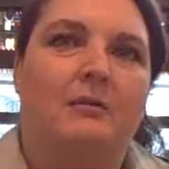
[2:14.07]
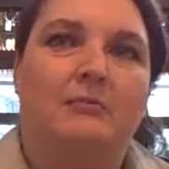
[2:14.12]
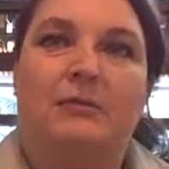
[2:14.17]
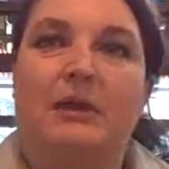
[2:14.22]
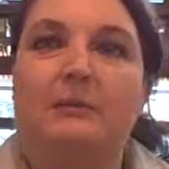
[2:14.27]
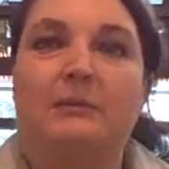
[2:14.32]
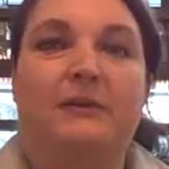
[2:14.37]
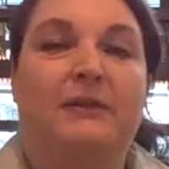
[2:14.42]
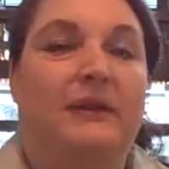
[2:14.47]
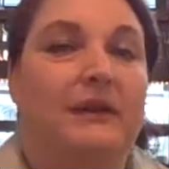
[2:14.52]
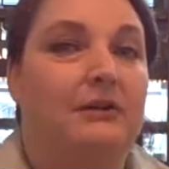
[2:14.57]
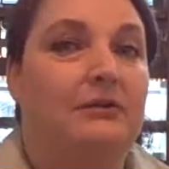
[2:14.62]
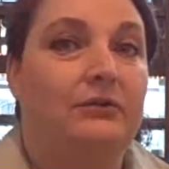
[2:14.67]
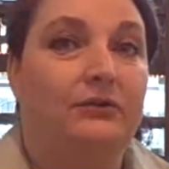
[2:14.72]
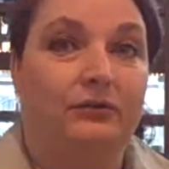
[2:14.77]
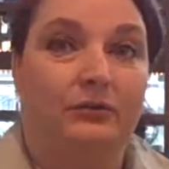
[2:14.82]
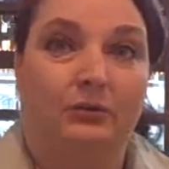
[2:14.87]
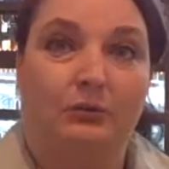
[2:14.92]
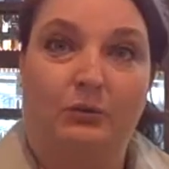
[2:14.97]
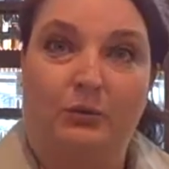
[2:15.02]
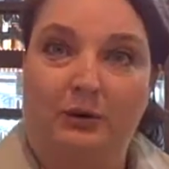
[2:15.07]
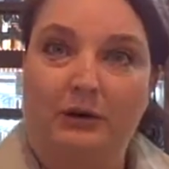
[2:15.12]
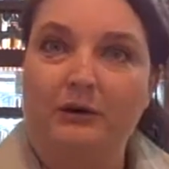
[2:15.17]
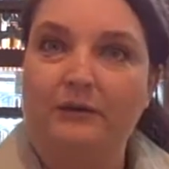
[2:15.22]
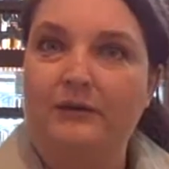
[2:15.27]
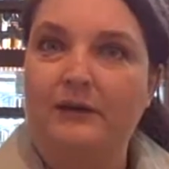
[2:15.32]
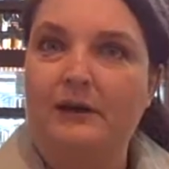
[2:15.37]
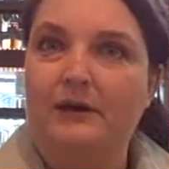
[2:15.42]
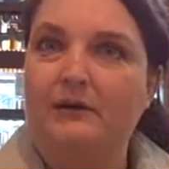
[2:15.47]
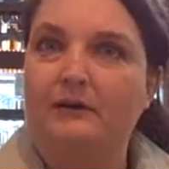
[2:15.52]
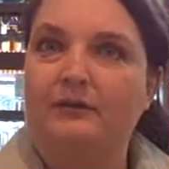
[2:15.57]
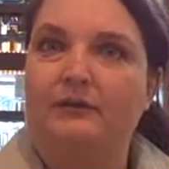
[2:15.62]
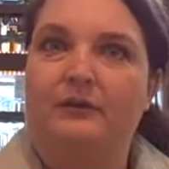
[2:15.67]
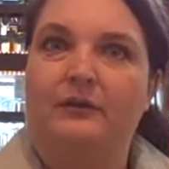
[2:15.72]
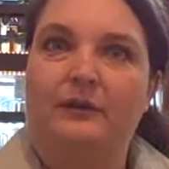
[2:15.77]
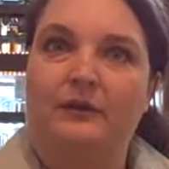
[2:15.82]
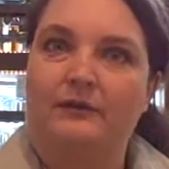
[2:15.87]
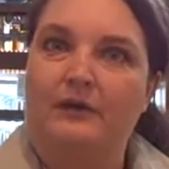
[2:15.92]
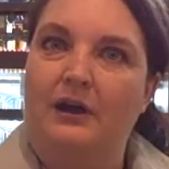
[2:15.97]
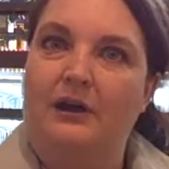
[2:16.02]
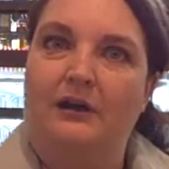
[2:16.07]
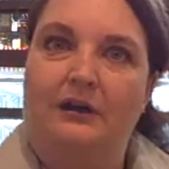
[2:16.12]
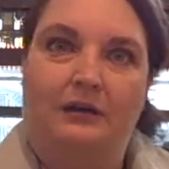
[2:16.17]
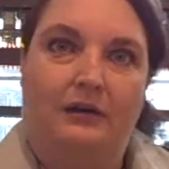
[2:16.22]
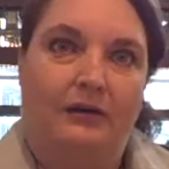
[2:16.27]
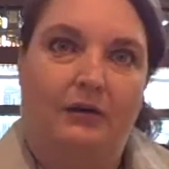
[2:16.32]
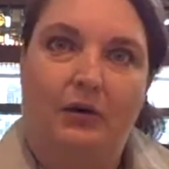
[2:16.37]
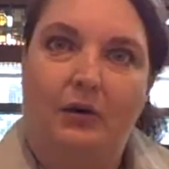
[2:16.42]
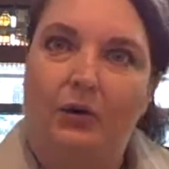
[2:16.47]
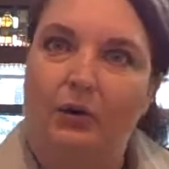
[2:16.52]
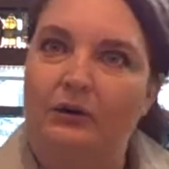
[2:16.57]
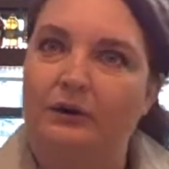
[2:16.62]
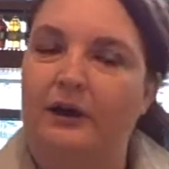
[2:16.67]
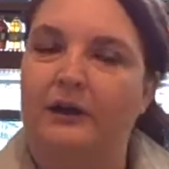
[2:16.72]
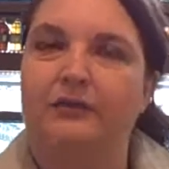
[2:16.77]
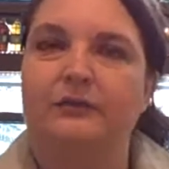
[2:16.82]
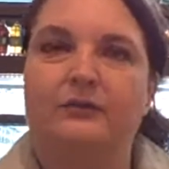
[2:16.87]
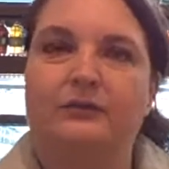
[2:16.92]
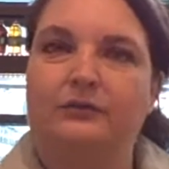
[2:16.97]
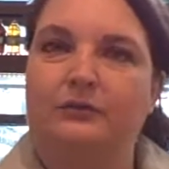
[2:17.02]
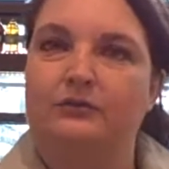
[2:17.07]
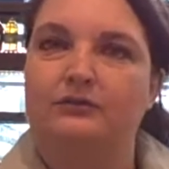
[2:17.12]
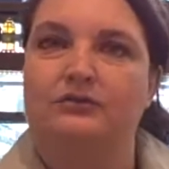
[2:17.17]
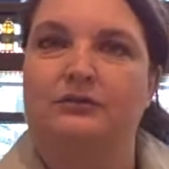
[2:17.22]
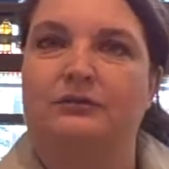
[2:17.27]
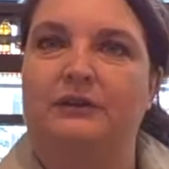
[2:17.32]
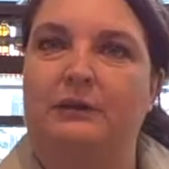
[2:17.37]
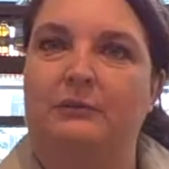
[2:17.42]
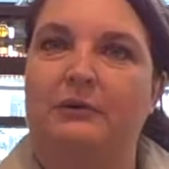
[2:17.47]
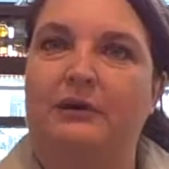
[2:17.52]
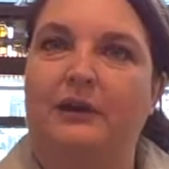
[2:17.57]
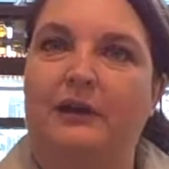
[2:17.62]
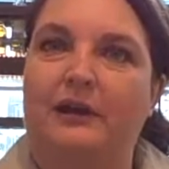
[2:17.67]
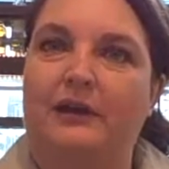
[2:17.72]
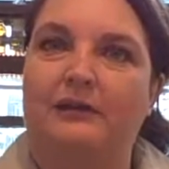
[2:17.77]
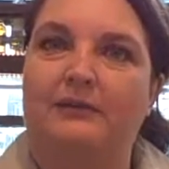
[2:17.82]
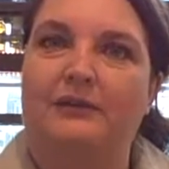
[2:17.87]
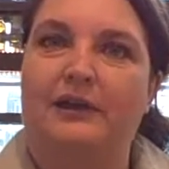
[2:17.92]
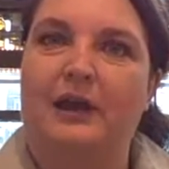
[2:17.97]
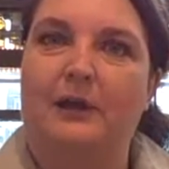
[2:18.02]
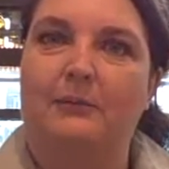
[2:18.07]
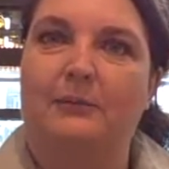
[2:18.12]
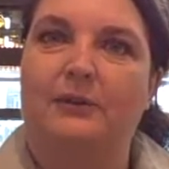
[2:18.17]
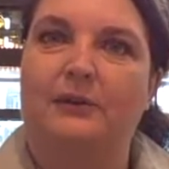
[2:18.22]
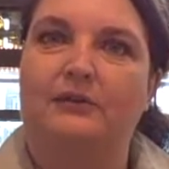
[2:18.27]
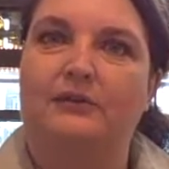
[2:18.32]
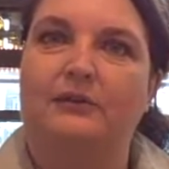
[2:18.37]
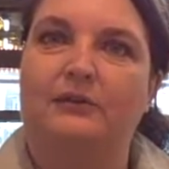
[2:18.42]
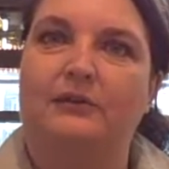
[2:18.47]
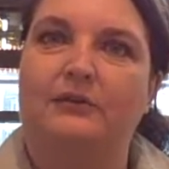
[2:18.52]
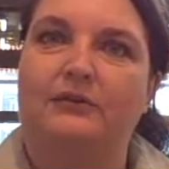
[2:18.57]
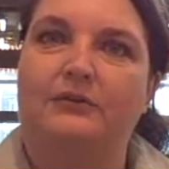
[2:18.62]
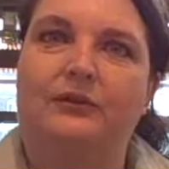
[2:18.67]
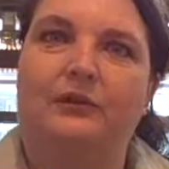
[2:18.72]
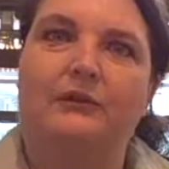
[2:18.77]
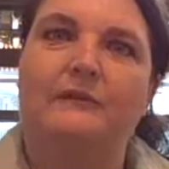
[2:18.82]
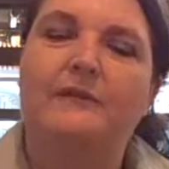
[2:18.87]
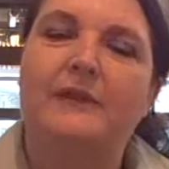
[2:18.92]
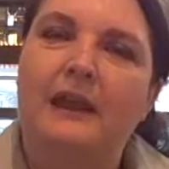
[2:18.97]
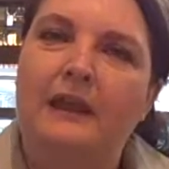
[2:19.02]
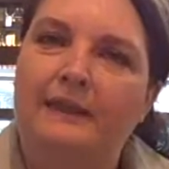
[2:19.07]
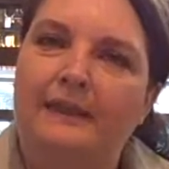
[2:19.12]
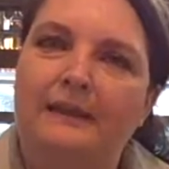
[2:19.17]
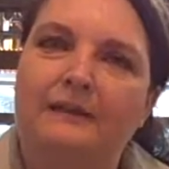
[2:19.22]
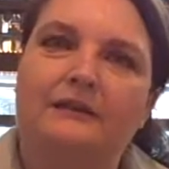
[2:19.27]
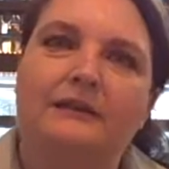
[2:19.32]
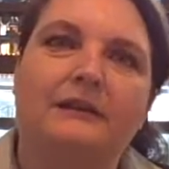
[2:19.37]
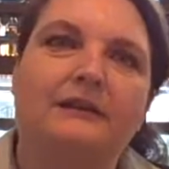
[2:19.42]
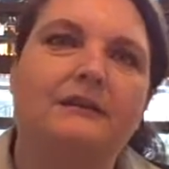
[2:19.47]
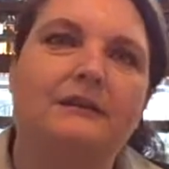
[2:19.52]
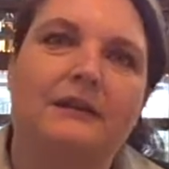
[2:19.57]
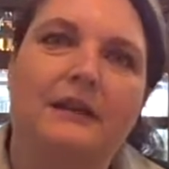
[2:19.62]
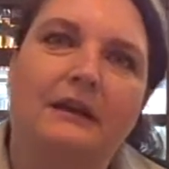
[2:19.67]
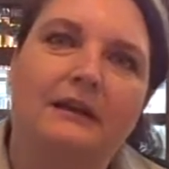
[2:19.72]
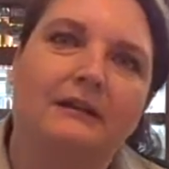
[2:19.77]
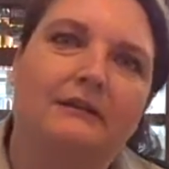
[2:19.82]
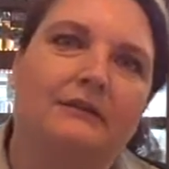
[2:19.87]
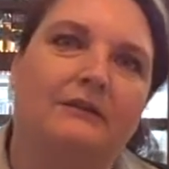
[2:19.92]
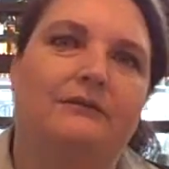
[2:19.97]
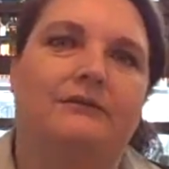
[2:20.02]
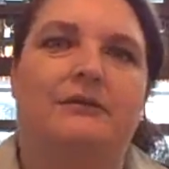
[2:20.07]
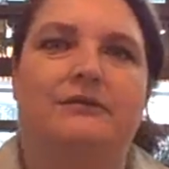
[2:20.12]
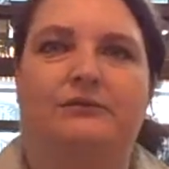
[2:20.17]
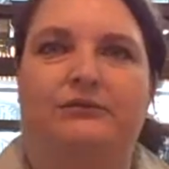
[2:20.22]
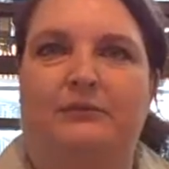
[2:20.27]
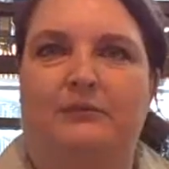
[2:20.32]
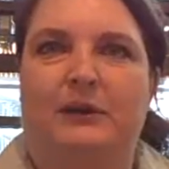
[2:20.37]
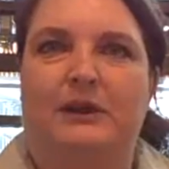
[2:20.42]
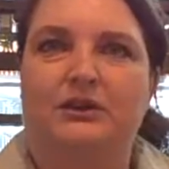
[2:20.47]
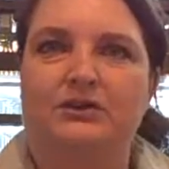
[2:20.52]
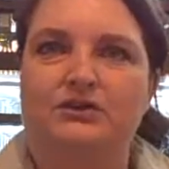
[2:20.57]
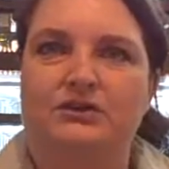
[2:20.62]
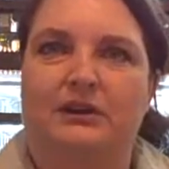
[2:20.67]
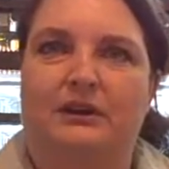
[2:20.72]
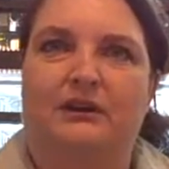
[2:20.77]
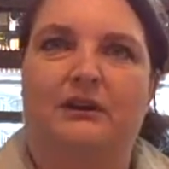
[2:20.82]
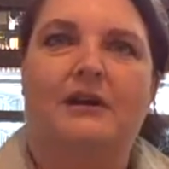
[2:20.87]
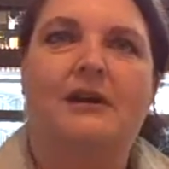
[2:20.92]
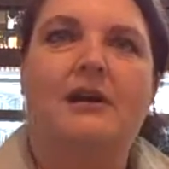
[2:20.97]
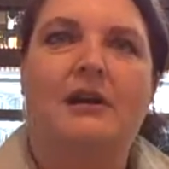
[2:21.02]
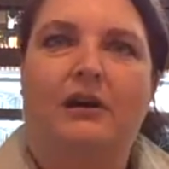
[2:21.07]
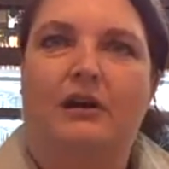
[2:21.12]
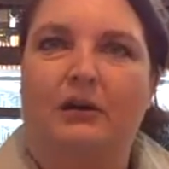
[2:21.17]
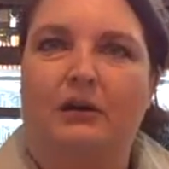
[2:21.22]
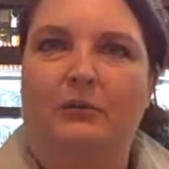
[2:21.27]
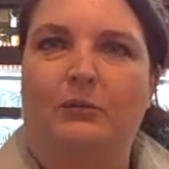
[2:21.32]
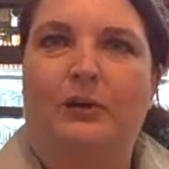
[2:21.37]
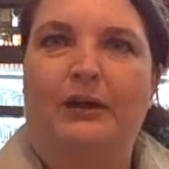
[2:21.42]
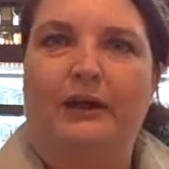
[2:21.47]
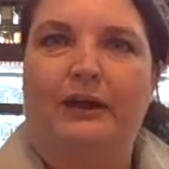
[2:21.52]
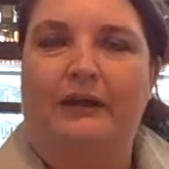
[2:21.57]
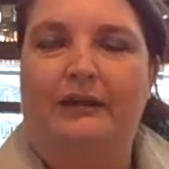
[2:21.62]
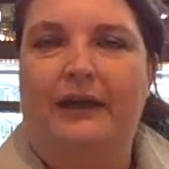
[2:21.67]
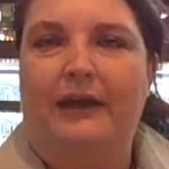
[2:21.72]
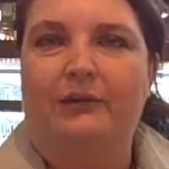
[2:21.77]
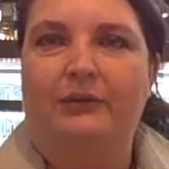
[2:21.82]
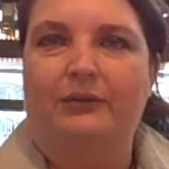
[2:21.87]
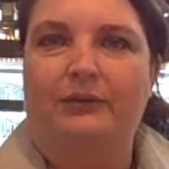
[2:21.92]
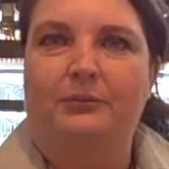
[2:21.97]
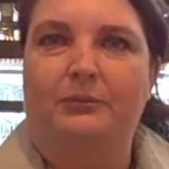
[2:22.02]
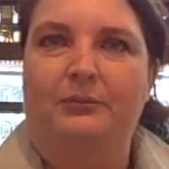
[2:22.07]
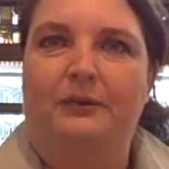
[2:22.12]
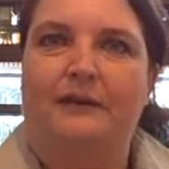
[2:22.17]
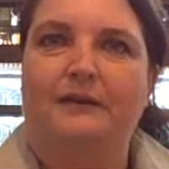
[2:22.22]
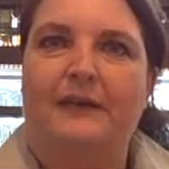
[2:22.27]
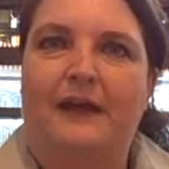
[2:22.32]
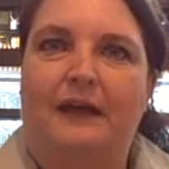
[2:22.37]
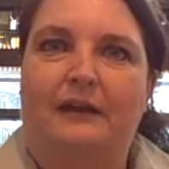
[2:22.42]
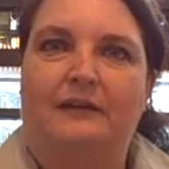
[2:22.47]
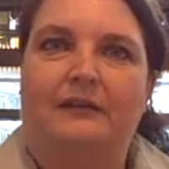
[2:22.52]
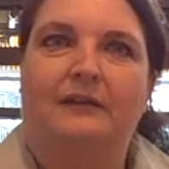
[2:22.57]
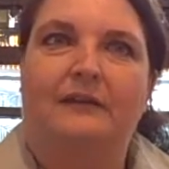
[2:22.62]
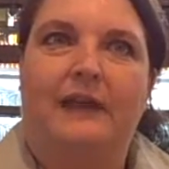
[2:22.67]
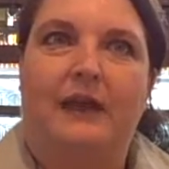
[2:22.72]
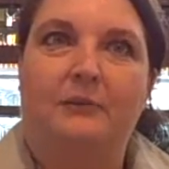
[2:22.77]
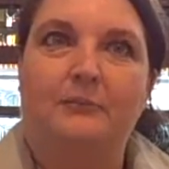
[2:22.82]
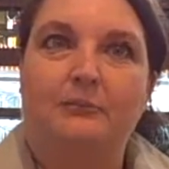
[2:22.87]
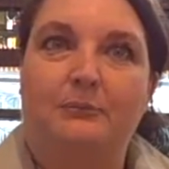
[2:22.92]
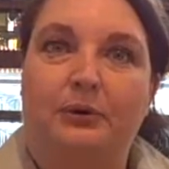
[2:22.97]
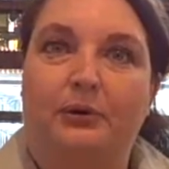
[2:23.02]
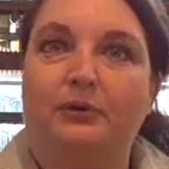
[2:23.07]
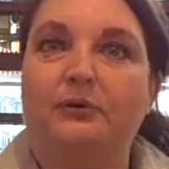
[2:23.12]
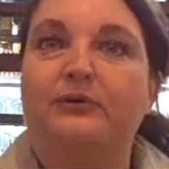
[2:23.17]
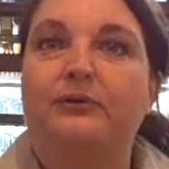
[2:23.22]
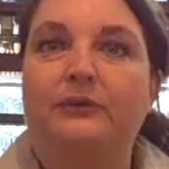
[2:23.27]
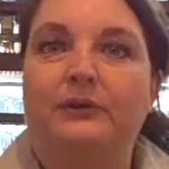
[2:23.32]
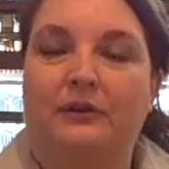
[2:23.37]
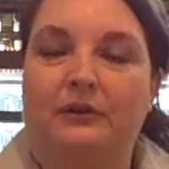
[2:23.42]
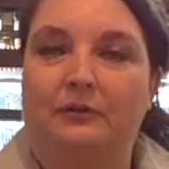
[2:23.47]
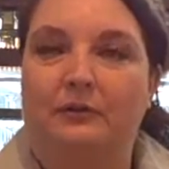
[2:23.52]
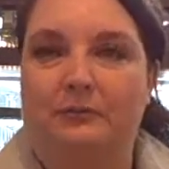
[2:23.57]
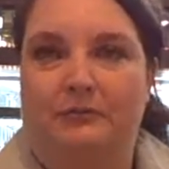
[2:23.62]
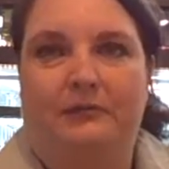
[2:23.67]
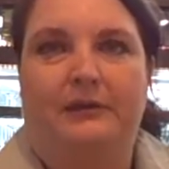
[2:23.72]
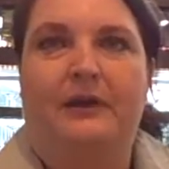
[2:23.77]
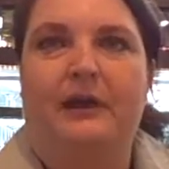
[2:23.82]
Maybe they used to work there, so they've got a whole other social network I can tap into. So these little nuggets of information are what allow us to bring that personal